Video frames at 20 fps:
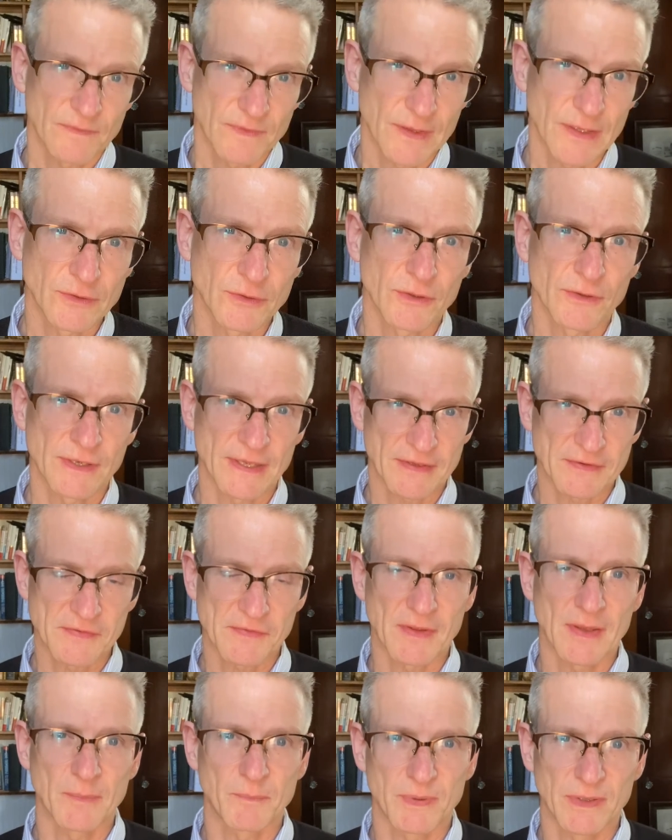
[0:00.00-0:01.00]
Then your next
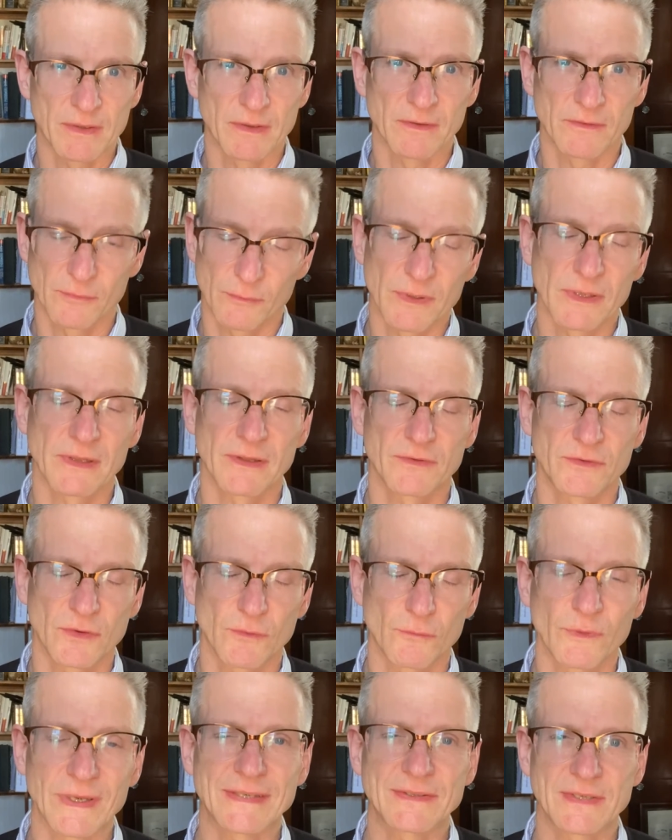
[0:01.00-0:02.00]
step is really to
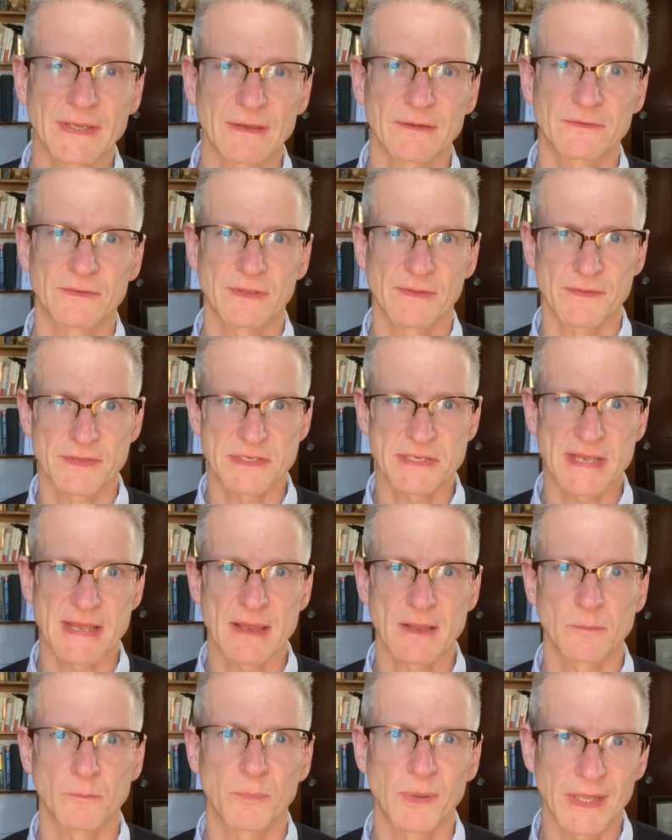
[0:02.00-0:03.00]
reach out to the
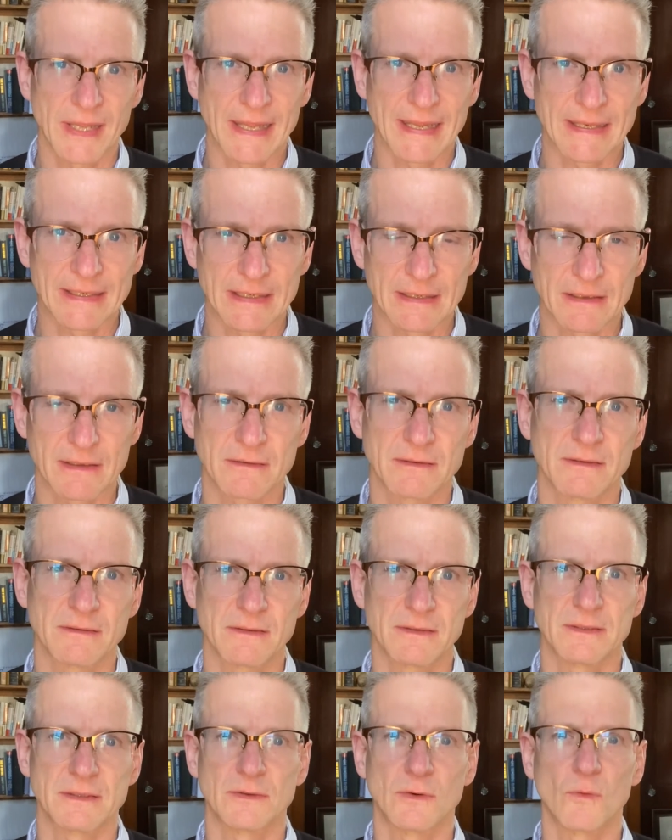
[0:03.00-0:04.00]
town planning
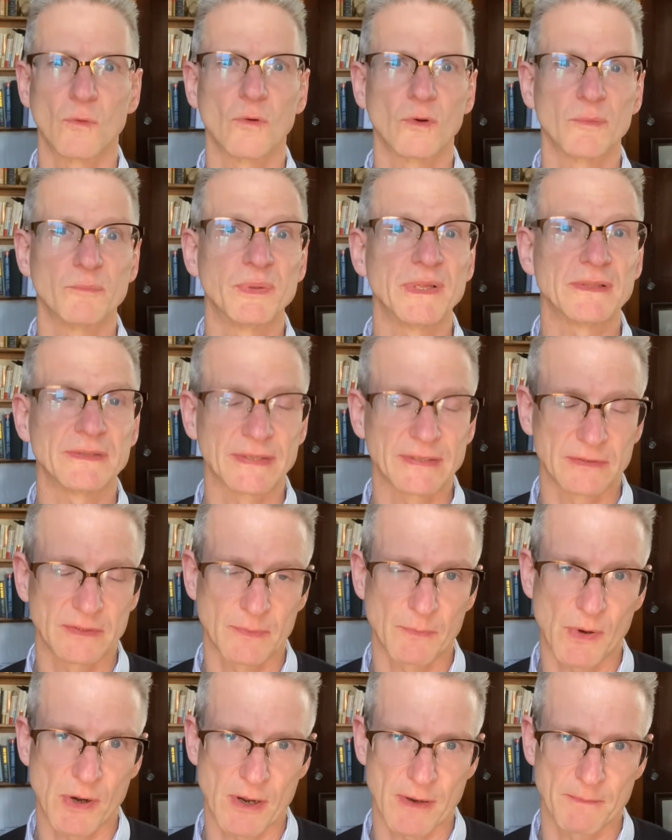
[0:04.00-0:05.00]
uh, or building
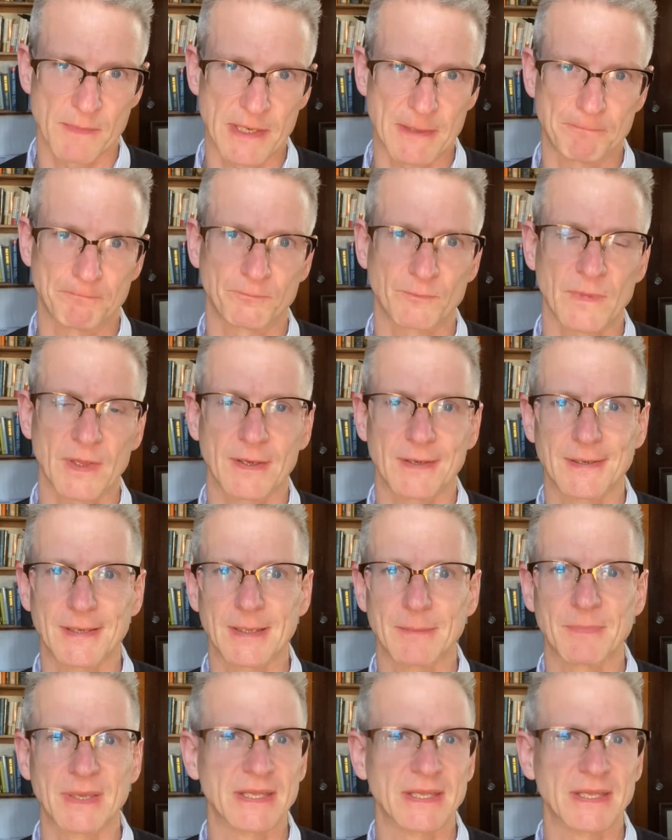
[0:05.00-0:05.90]
department um,